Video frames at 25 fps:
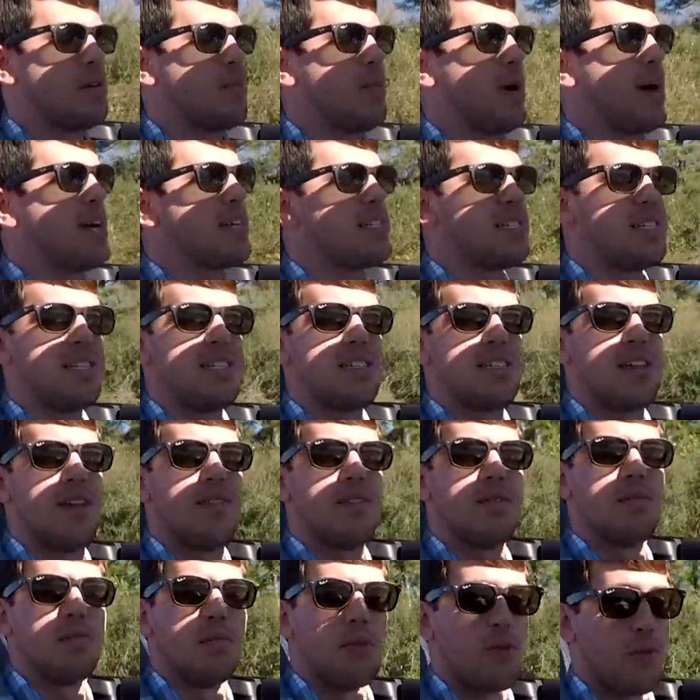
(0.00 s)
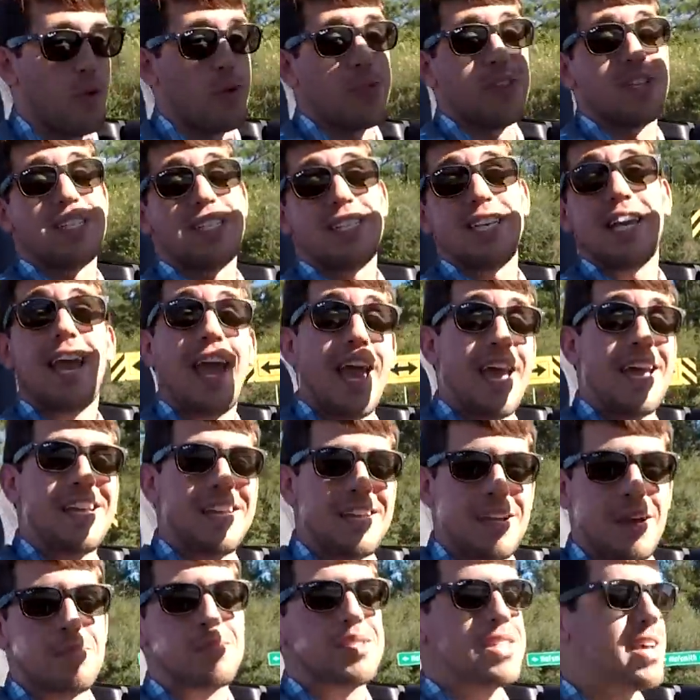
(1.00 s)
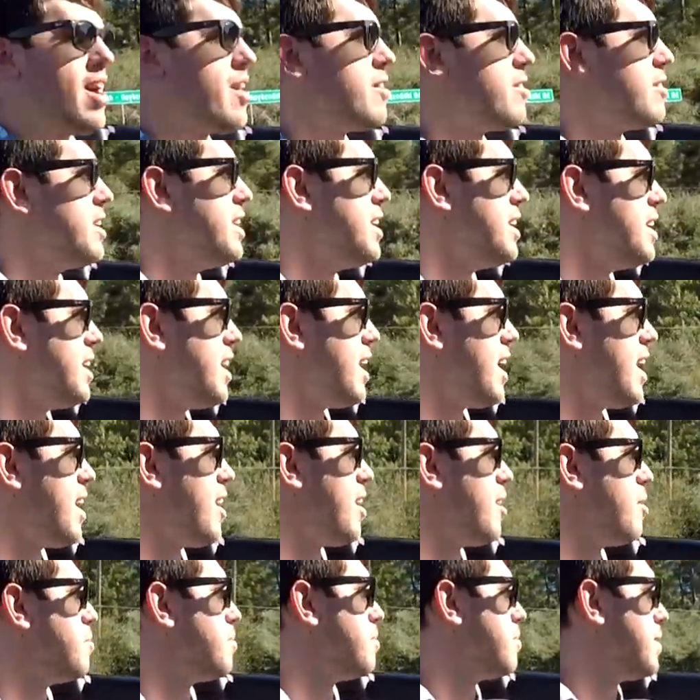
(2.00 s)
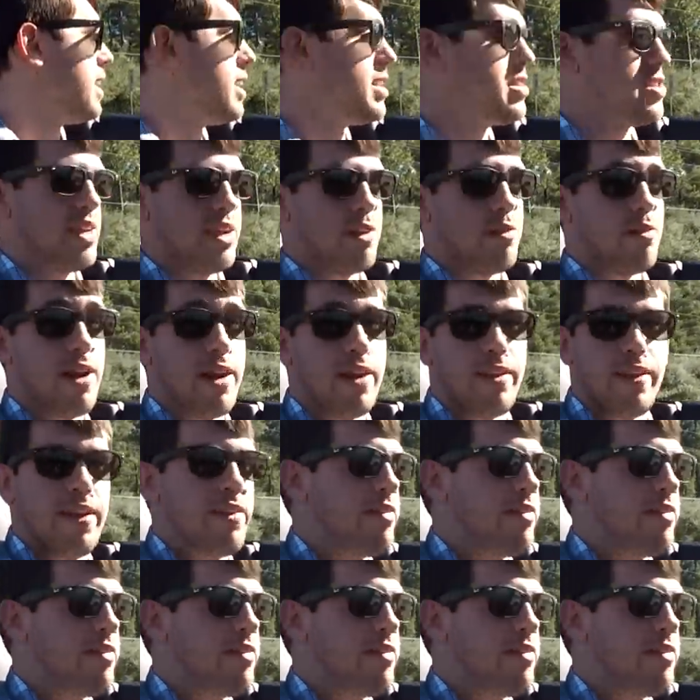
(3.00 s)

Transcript: to buy a C7 before the C8 comes out and is like readily